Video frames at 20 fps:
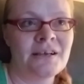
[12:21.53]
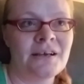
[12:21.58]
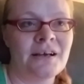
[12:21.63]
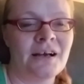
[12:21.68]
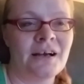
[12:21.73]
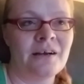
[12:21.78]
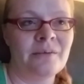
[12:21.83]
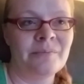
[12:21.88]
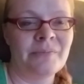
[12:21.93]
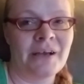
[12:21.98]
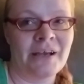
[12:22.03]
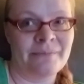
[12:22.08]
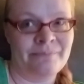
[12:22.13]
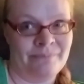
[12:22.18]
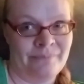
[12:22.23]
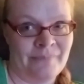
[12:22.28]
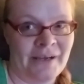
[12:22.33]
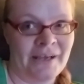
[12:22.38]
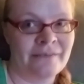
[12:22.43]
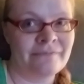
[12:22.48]

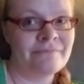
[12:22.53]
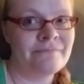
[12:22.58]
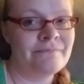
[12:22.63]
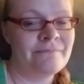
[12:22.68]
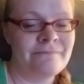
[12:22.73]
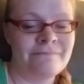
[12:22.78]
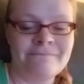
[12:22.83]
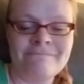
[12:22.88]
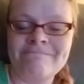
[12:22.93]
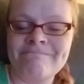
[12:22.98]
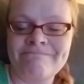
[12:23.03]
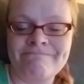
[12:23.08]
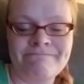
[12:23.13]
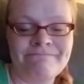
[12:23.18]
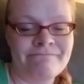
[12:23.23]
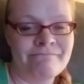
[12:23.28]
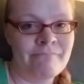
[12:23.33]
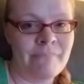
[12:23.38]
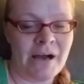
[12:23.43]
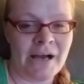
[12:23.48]

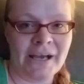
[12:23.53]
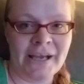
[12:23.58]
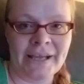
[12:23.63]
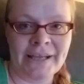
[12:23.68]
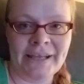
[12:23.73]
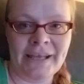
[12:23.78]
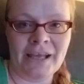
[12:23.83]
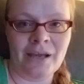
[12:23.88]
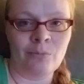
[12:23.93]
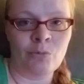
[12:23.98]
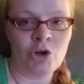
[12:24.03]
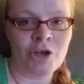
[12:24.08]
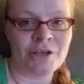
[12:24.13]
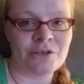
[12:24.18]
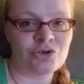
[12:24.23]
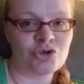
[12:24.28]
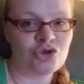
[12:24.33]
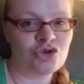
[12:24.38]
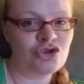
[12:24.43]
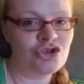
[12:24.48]
My camera
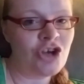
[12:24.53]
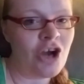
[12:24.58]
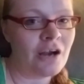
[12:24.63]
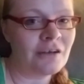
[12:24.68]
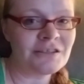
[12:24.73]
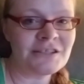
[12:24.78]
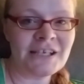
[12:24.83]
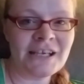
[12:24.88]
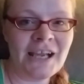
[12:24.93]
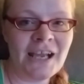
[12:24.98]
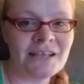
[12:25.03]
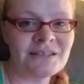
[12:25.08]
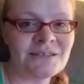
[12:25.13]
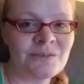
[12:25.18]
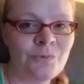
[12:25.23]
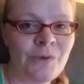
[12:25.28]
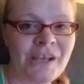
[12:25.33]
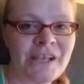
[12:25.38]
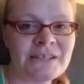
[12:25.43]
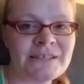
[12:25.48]
is charging as
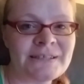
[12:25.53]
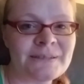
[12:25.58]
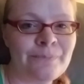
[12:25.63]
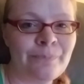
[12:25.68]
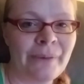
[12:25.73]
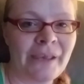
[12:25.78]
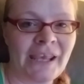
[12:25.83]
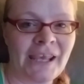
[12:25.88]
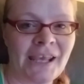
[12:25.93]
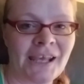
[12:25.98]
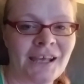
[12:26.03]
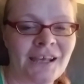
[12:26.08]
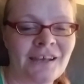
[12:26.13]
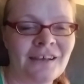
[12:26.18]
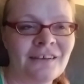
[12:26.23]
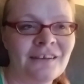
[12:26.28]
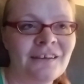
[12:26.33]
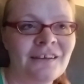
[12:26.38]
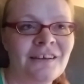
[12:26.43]
we speak.